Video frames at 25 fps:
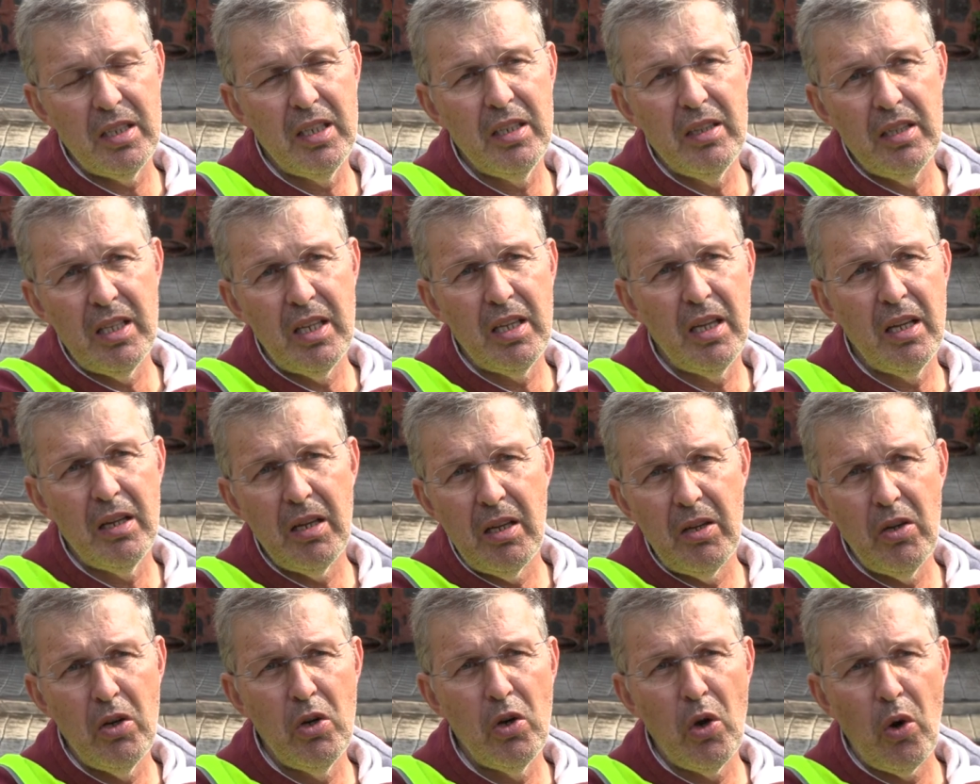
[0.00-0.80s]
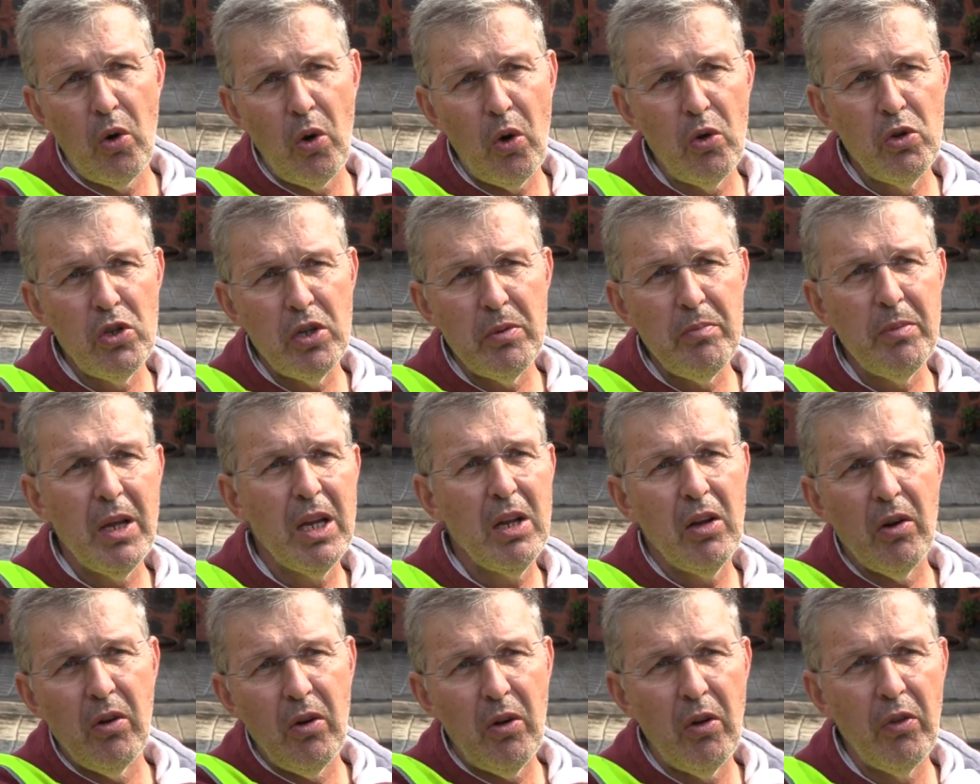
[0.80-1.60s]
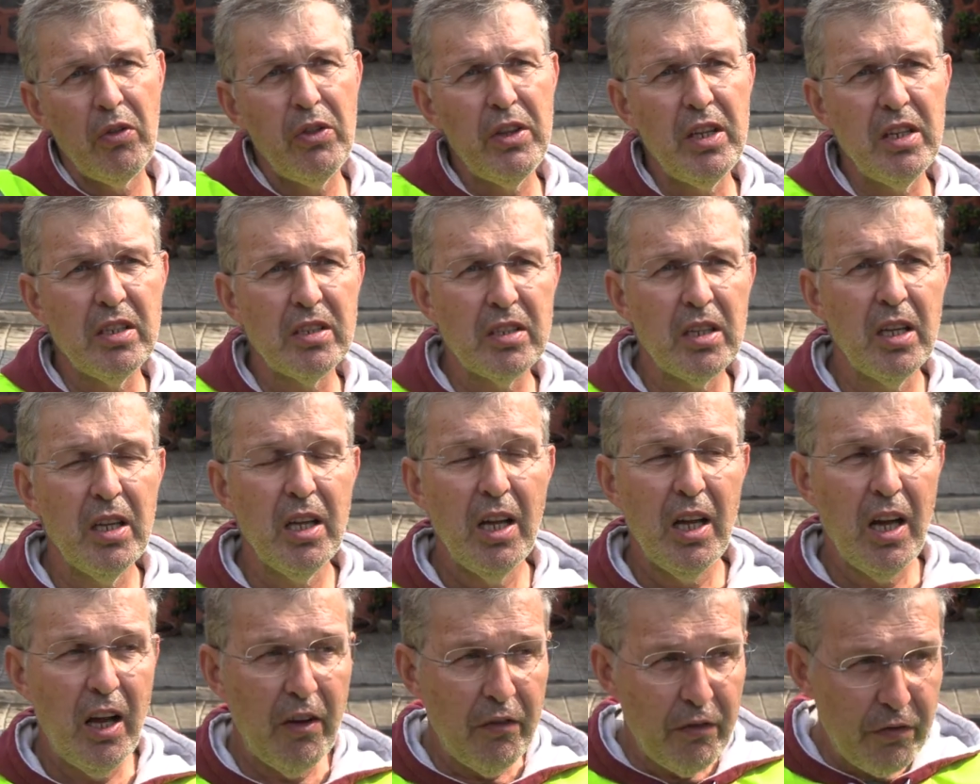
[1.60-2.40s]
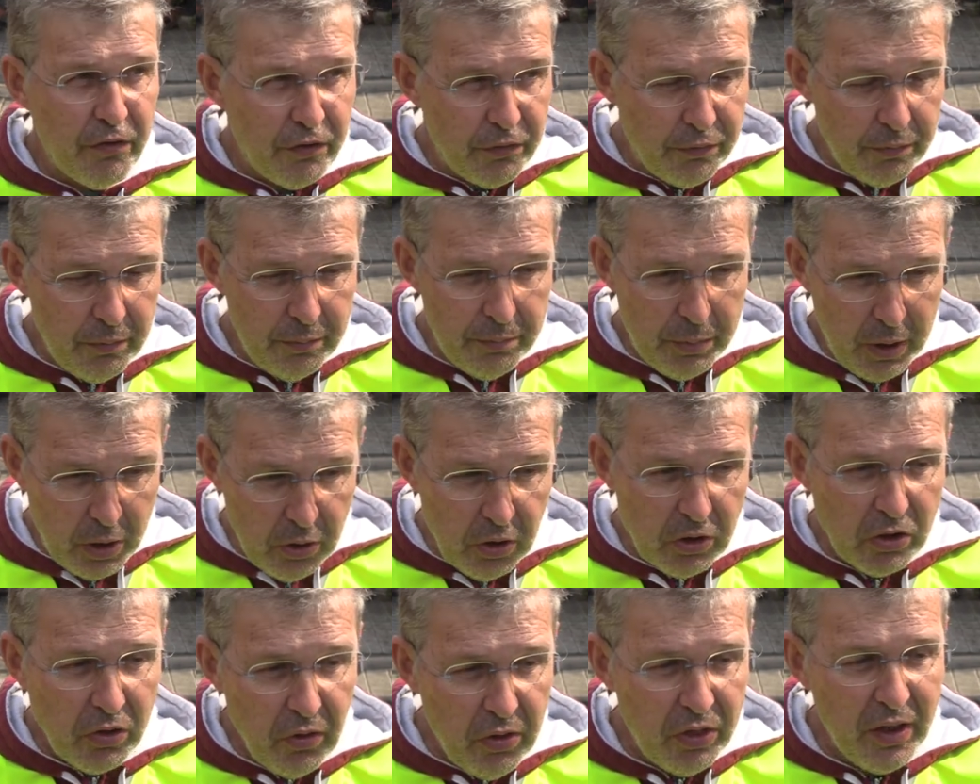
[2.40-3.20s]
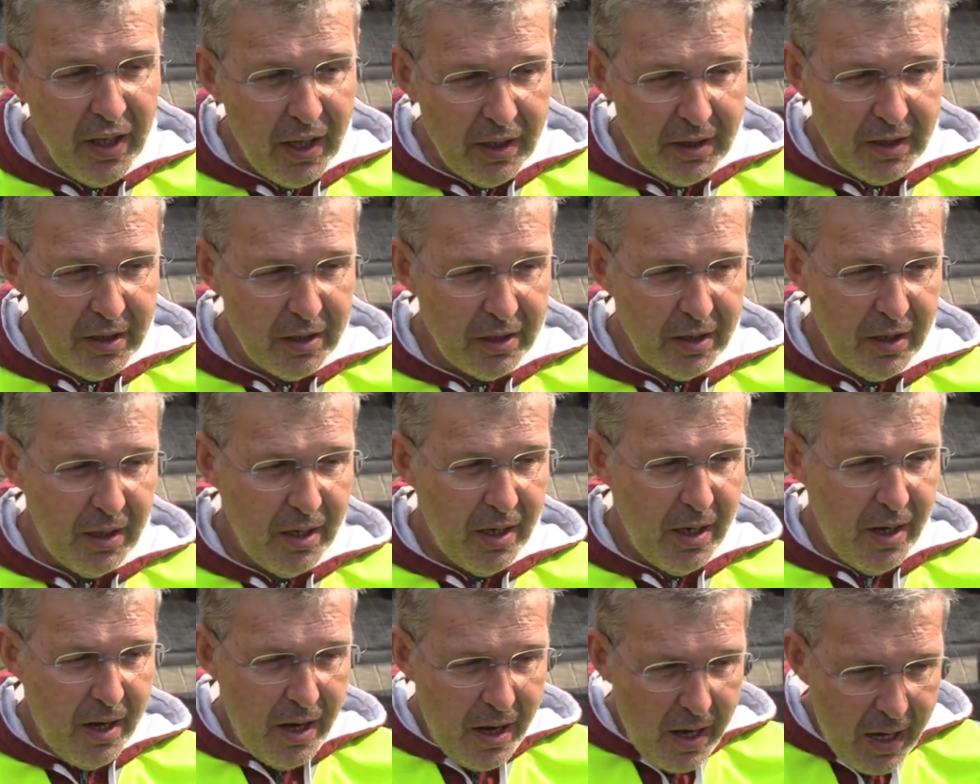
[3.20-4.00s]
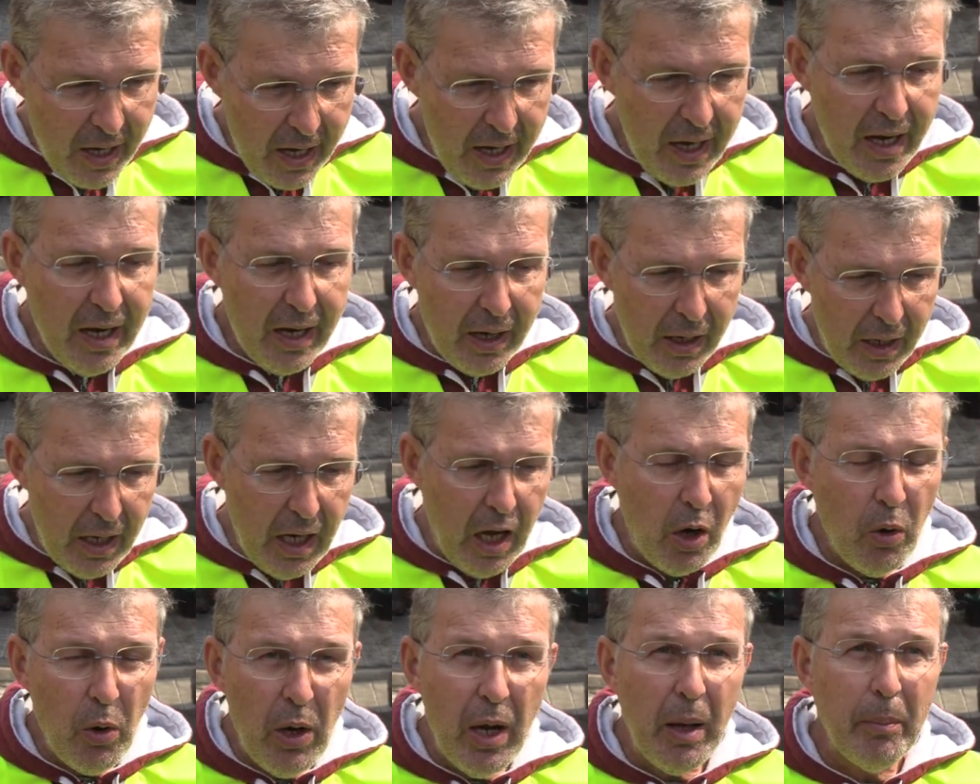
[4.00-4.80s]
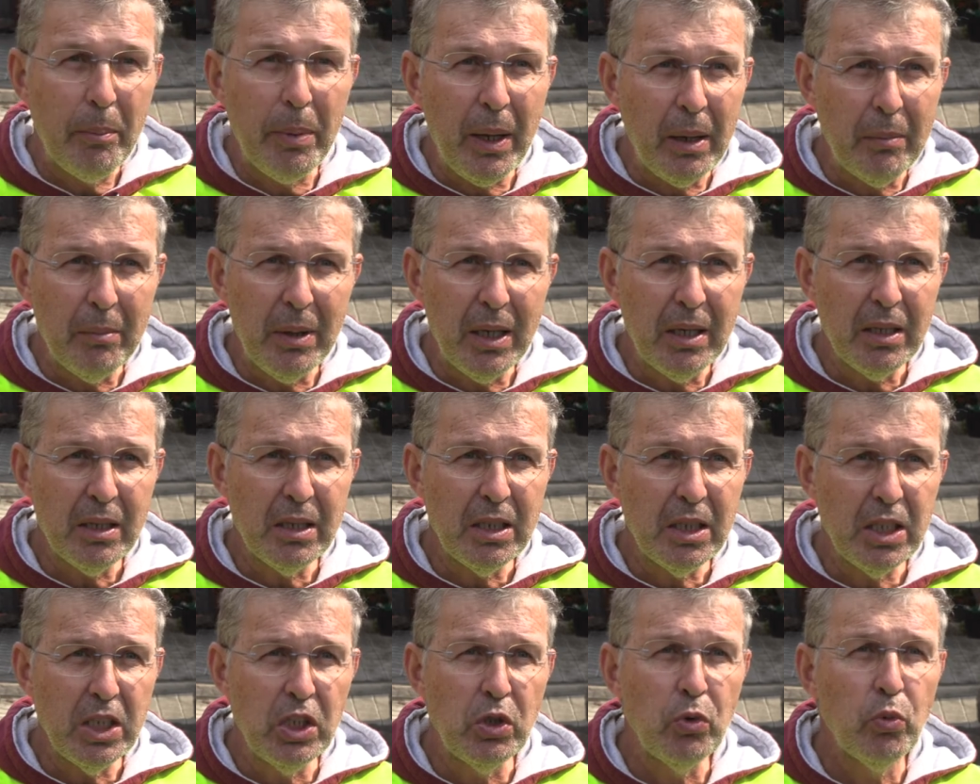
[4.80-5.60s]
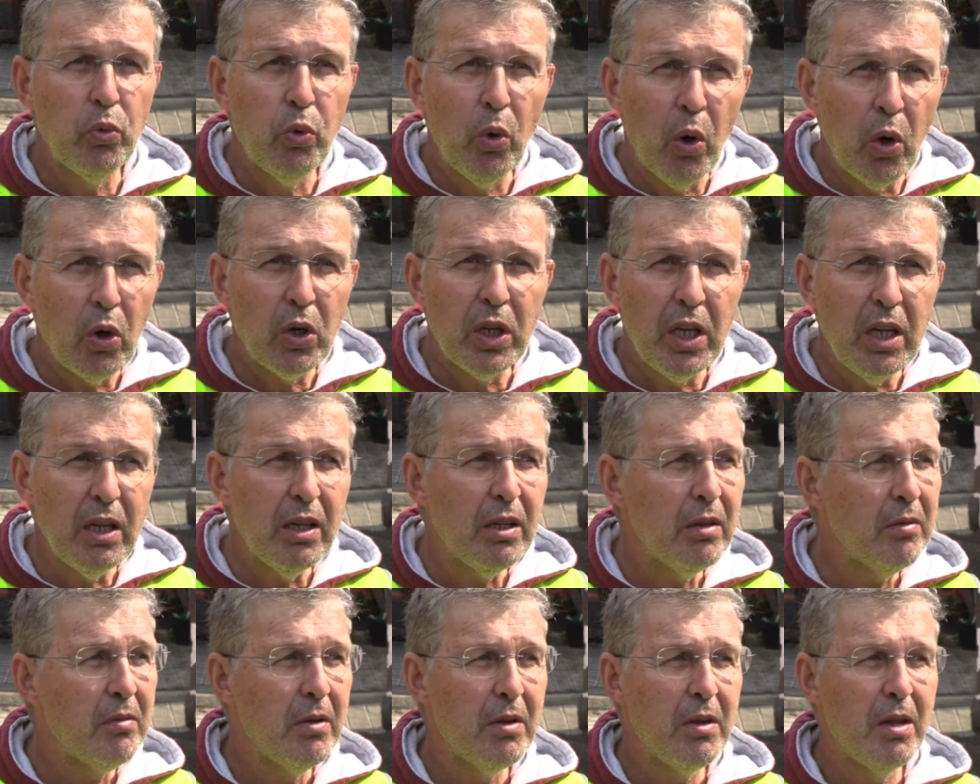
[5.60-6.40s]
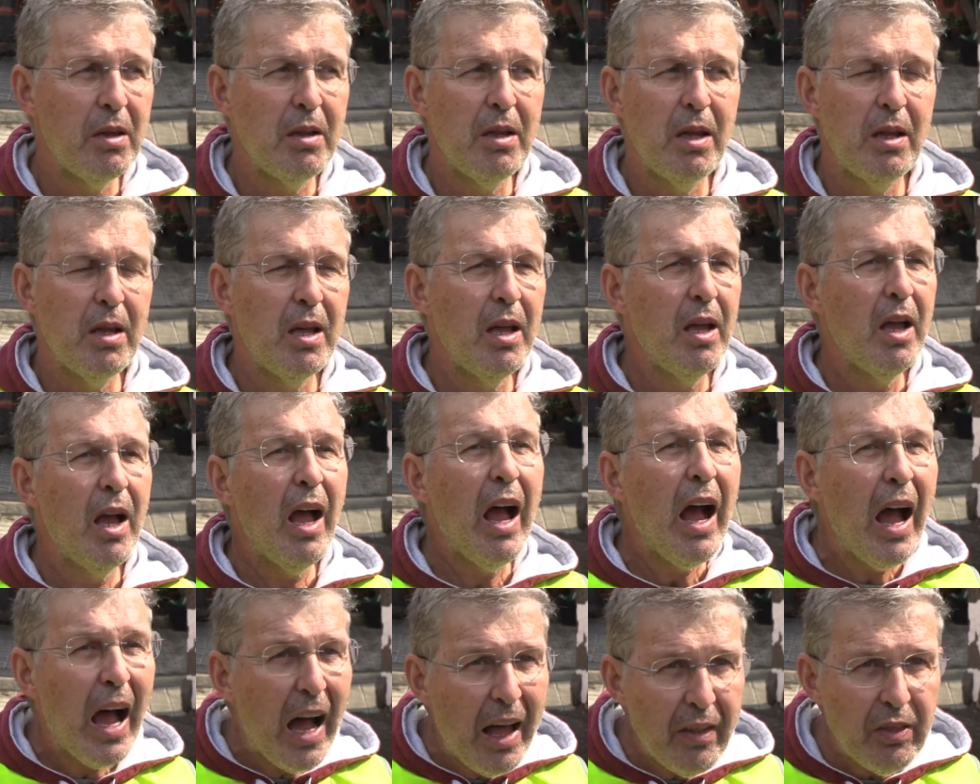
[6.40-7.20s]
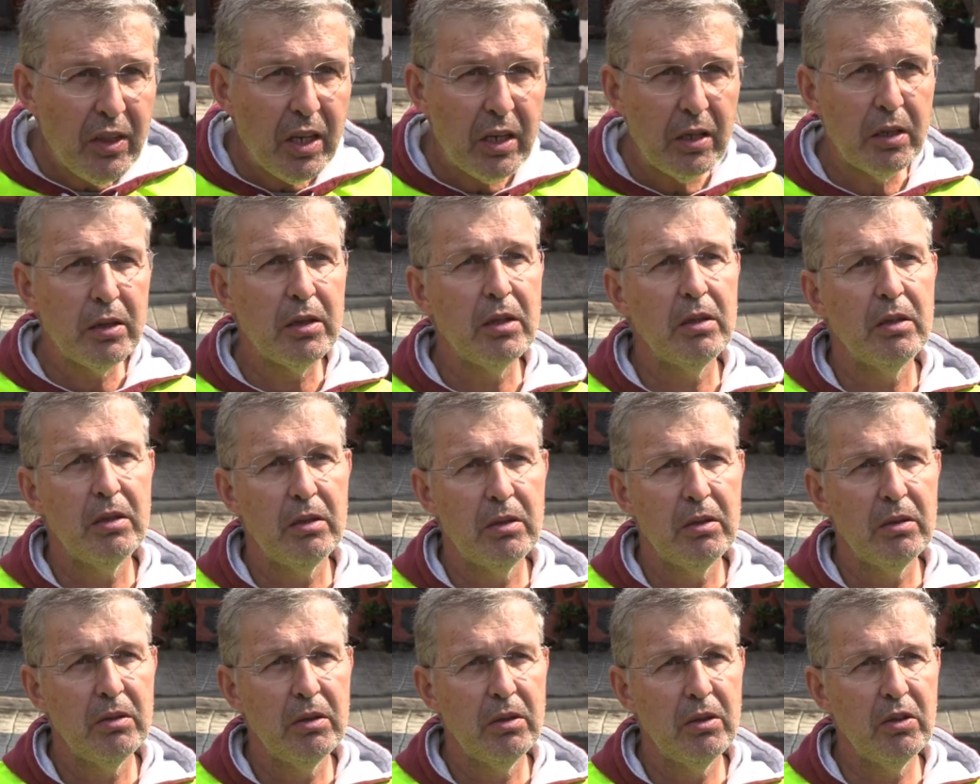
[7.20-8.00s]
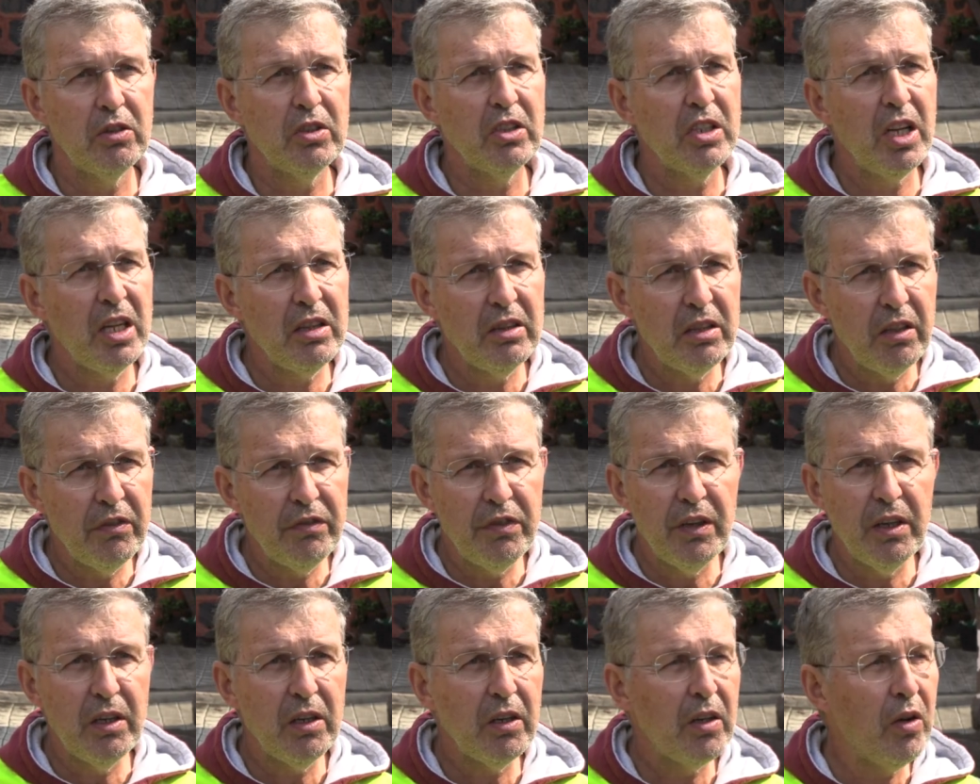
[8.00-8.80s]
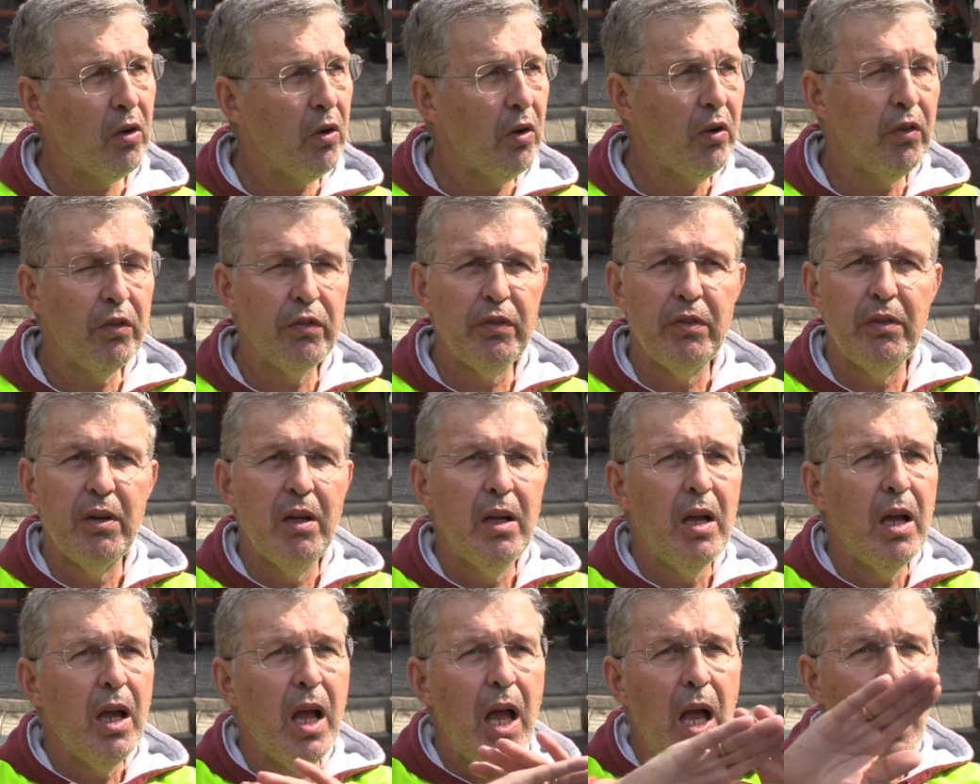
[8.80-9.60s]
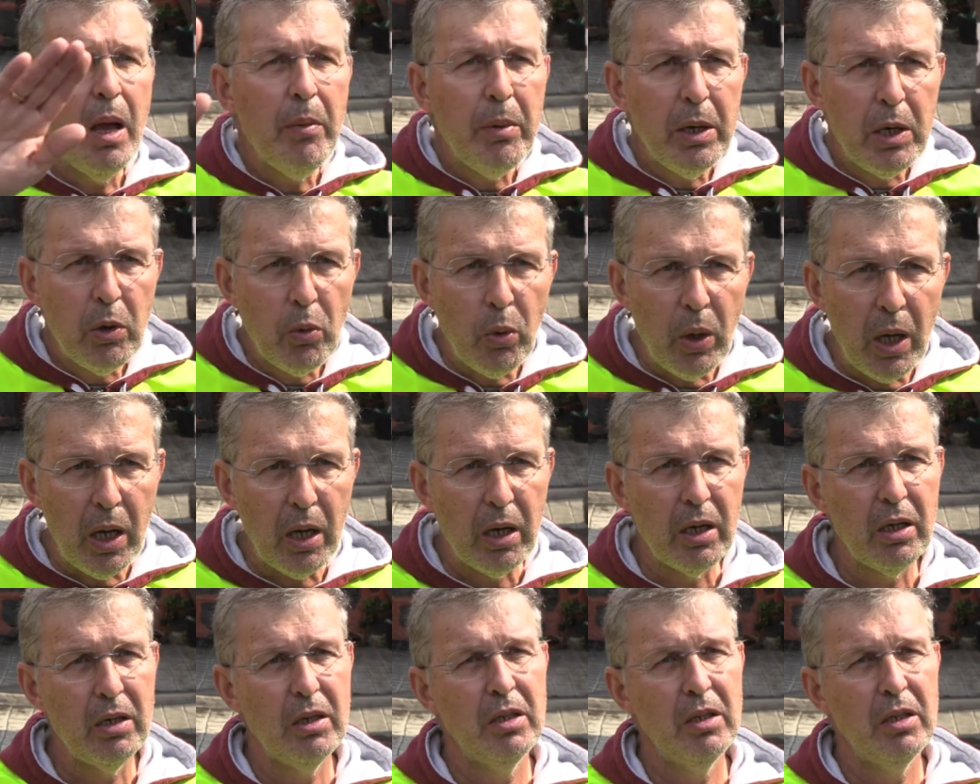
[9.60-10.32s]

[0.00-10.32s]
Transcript: in the knowledgement of this. And because of that, here now in La Palma is working hundreds of scientific of everywhere.